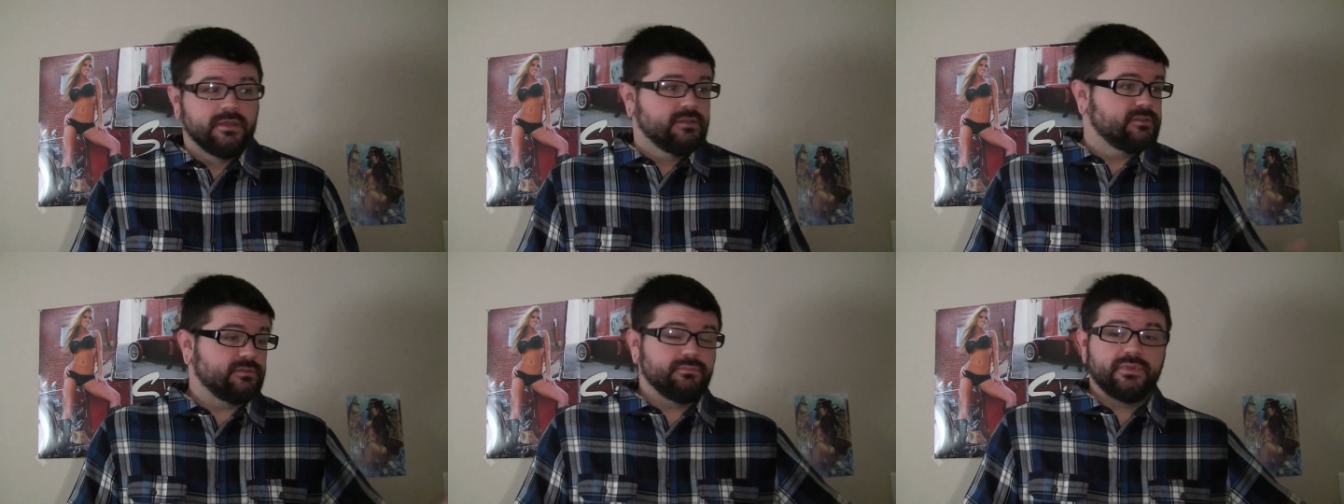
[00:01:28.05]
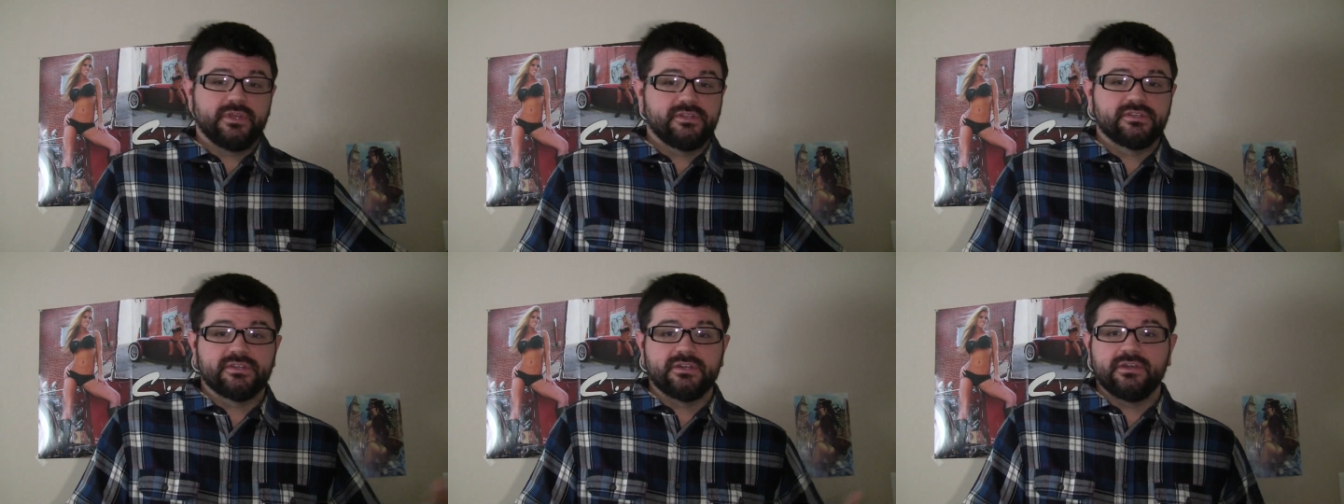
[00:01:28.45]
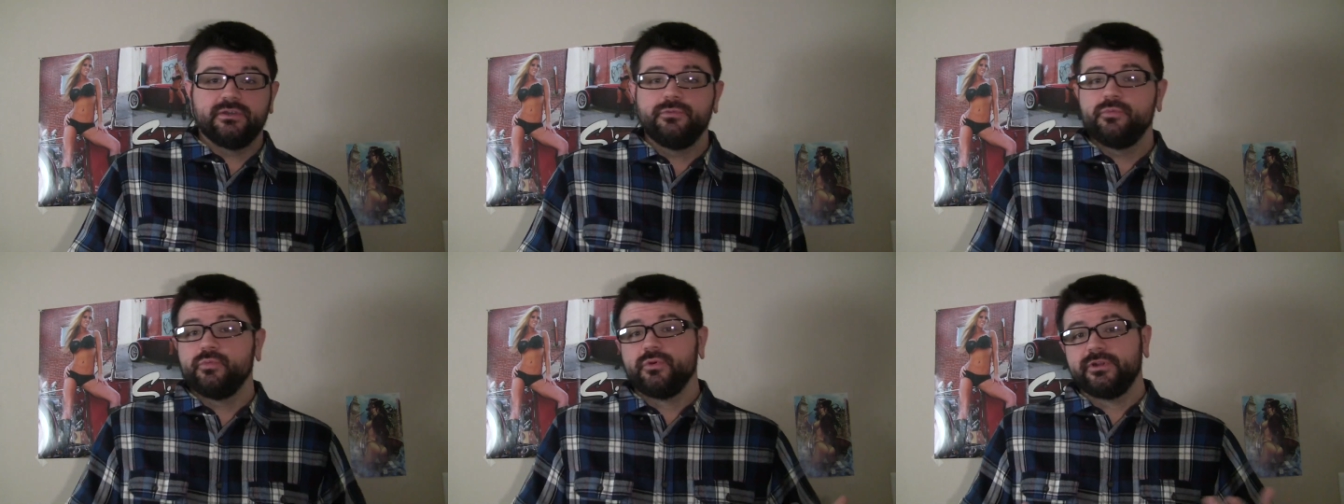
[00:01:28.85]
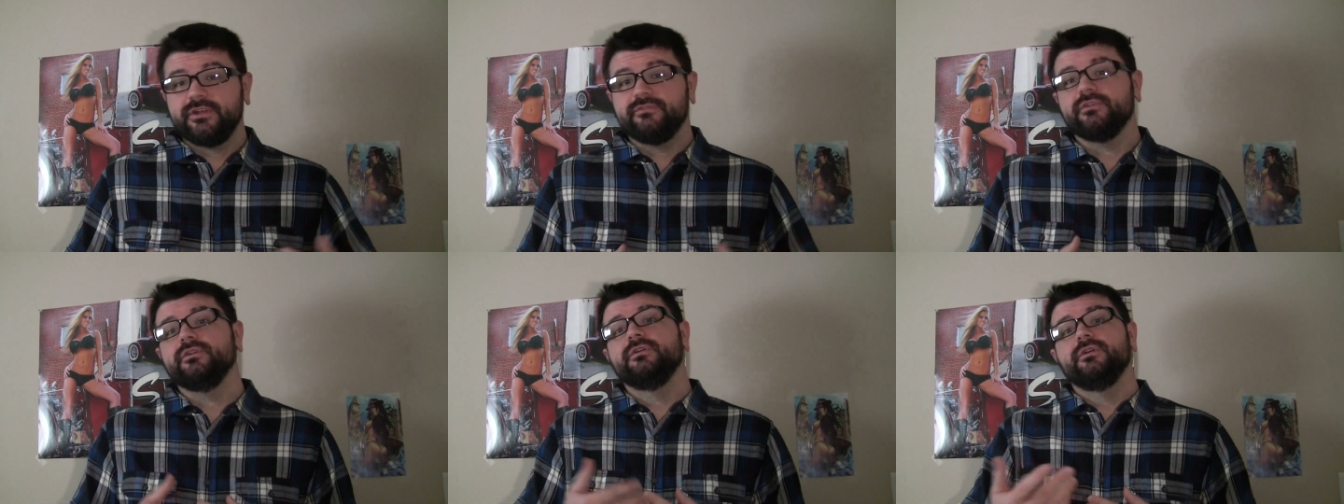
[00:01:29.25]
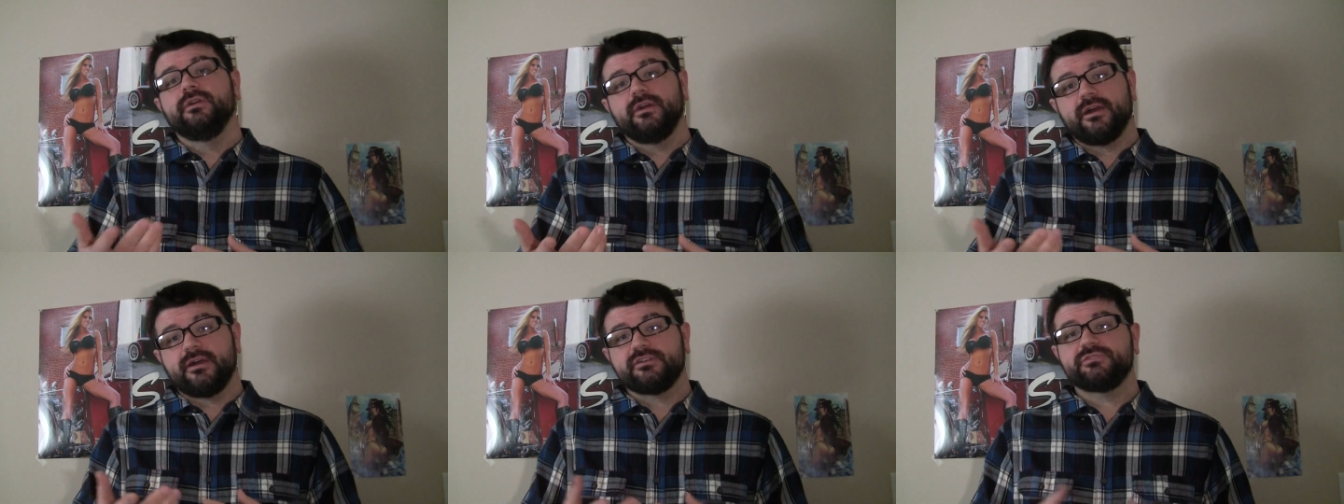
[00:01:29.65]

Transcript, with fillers: some pizza, whatever, I'll